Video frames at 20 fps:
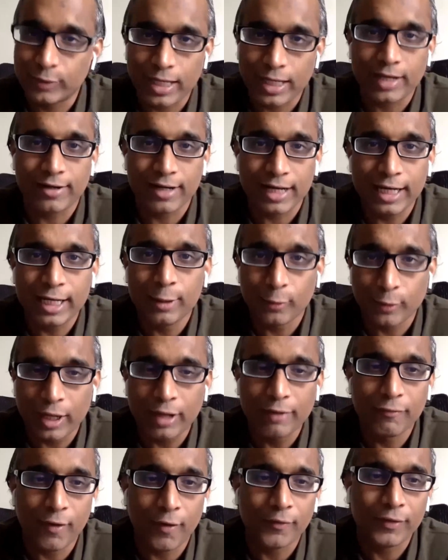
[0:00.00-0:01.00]
So yeah, really
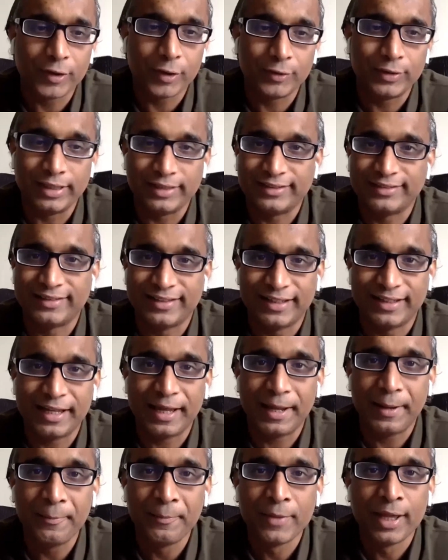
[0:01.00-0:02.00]
looking forward to this.
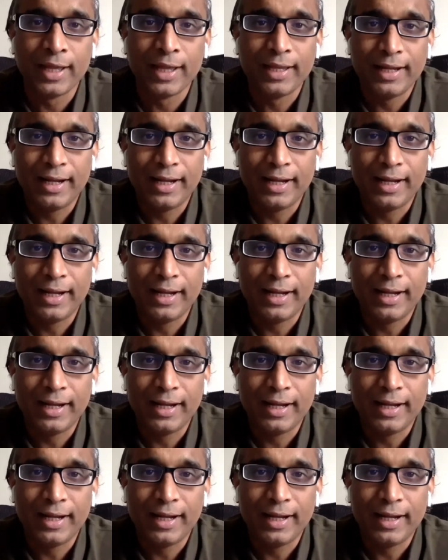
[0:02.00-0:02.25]
Yeah.